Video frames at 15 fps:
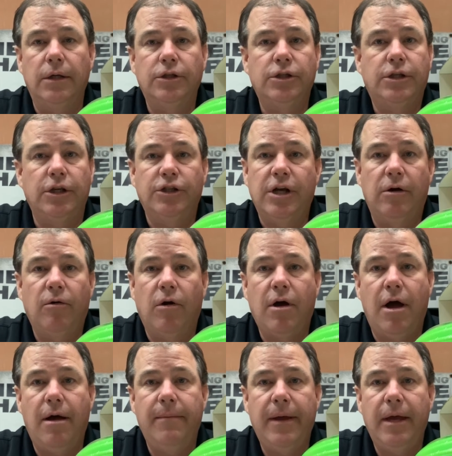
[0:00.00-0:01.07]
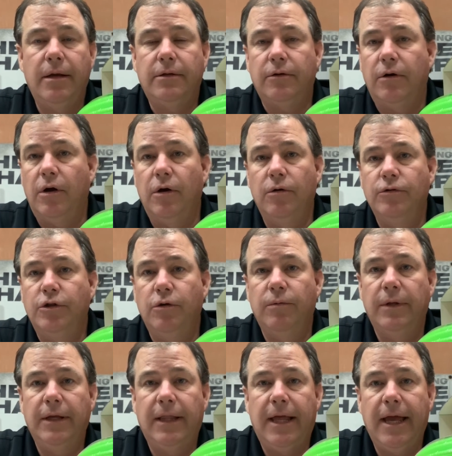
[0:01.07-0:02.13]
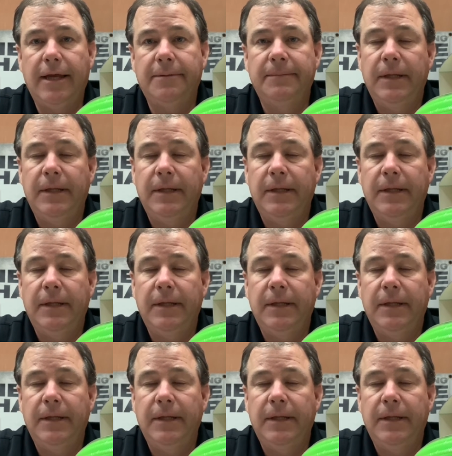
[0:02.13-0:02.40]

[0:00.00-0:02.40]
just a general comment or a hose you really like,